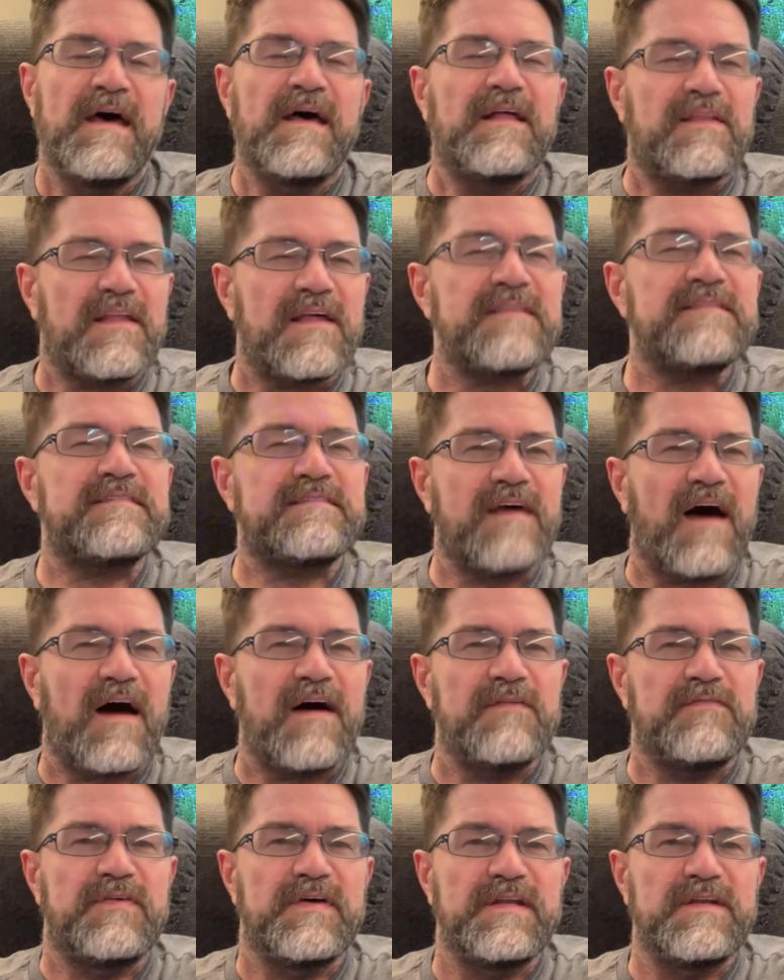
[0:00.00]
Let's
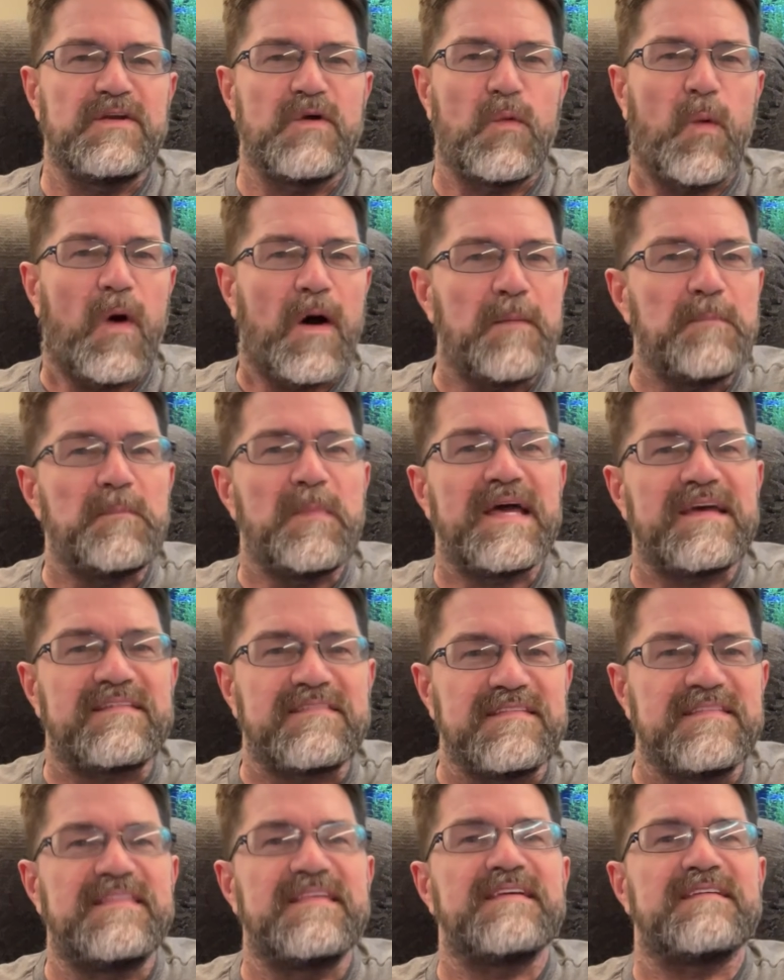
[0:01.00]
dive into what makes
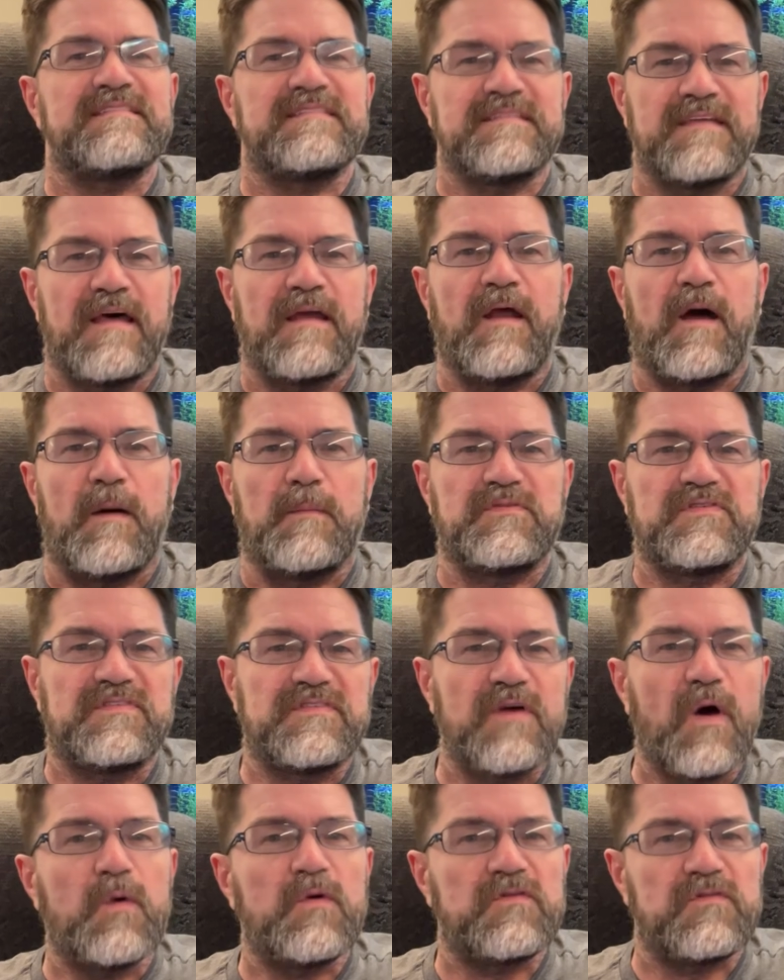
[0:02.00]
this setup
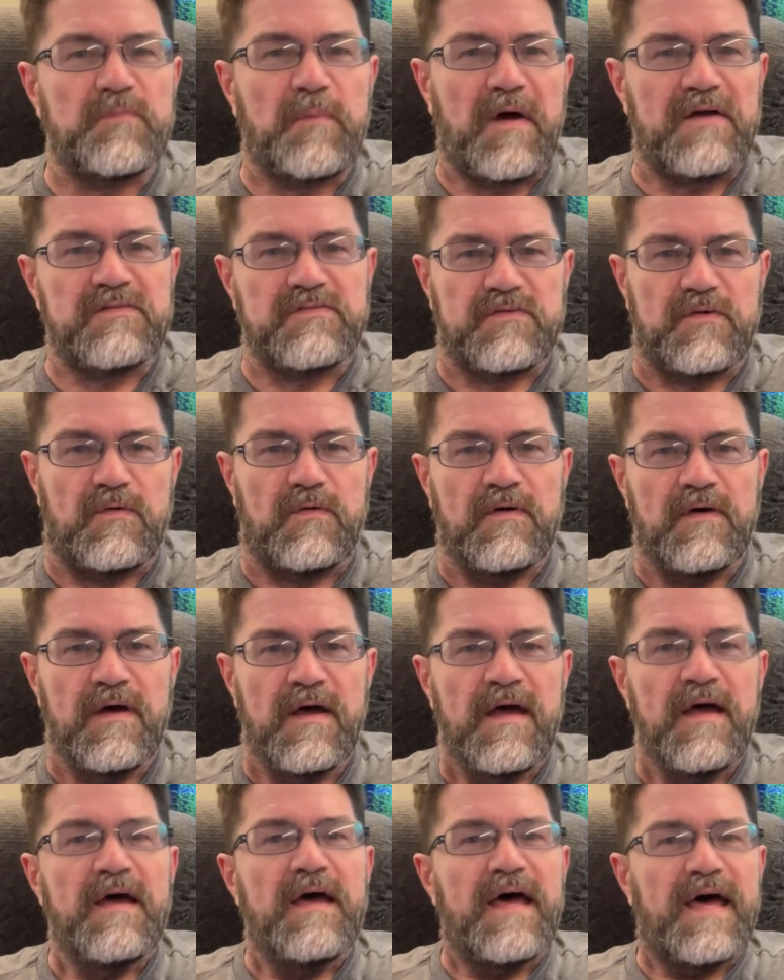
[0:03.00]
so special
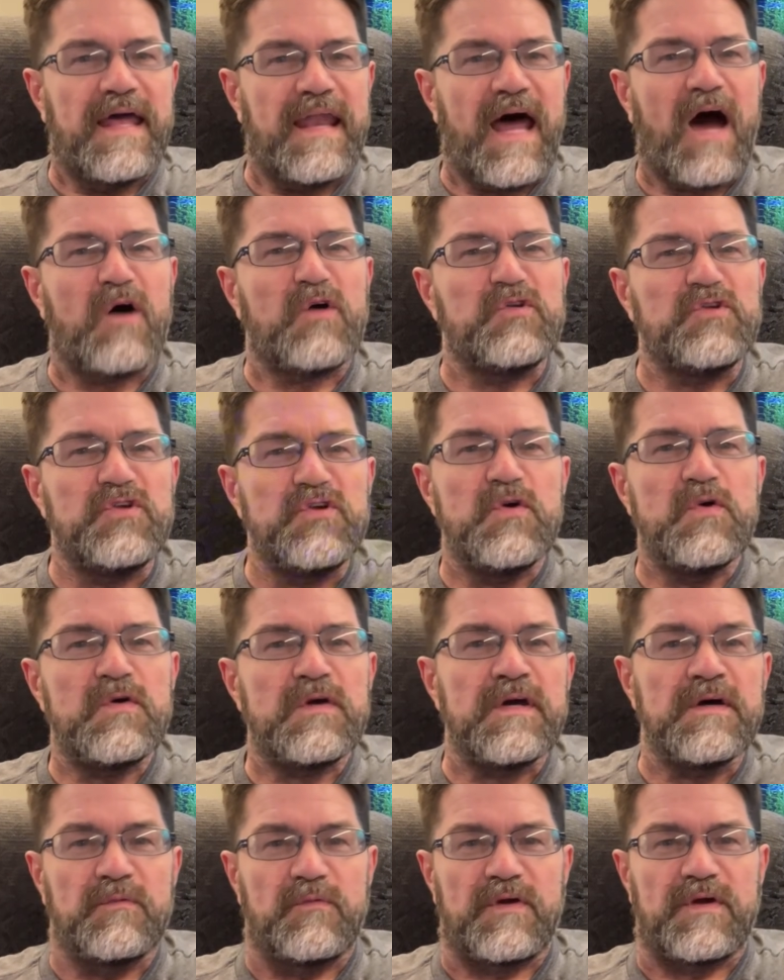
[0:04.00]
and how you
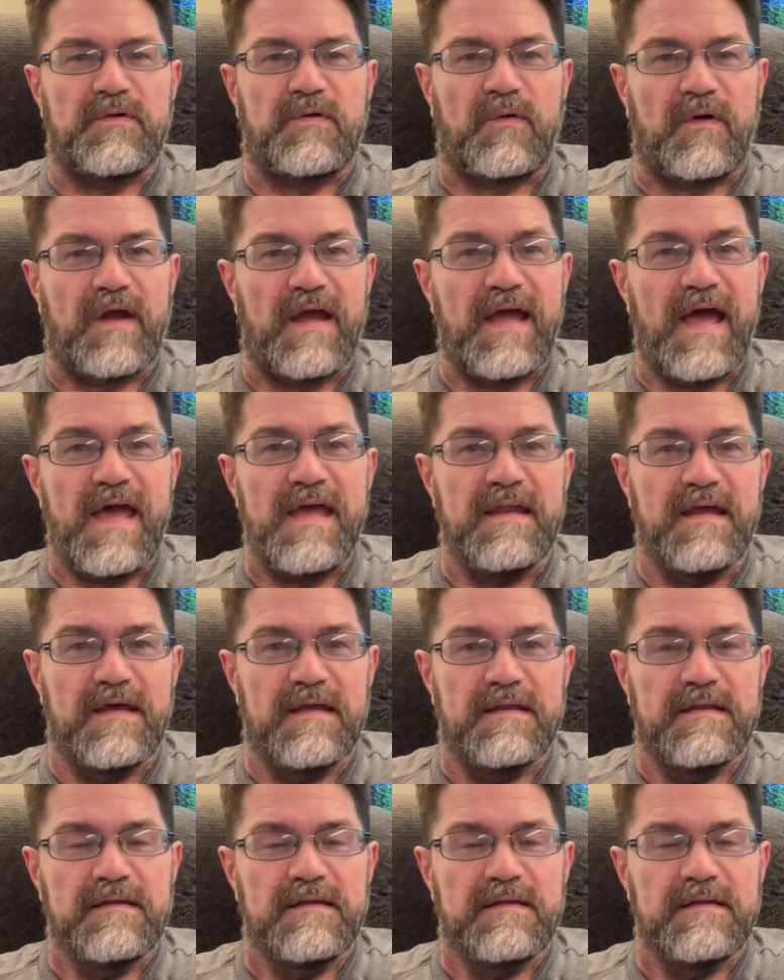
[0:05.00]
can recreate it.